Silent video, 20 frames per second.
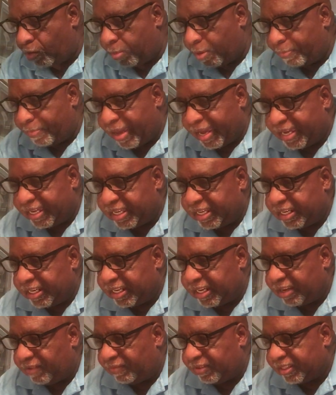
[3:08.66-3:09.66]
I'm gonna make it
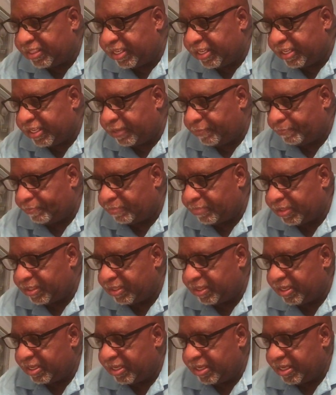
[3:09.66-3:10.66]
and everything.
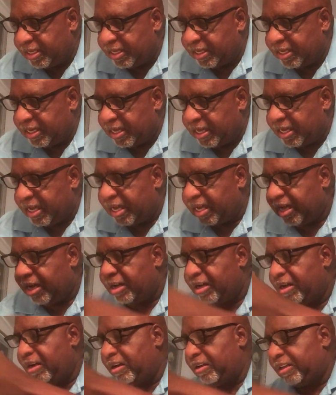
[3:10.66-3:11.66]

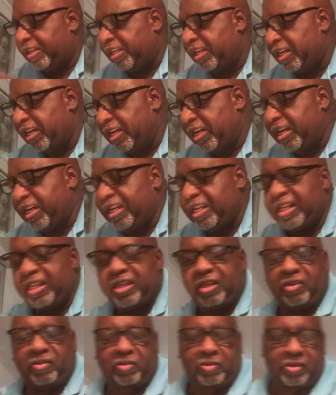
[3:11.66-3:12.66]
Okay,
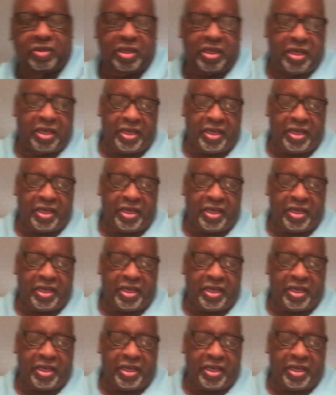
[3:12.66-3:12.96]
so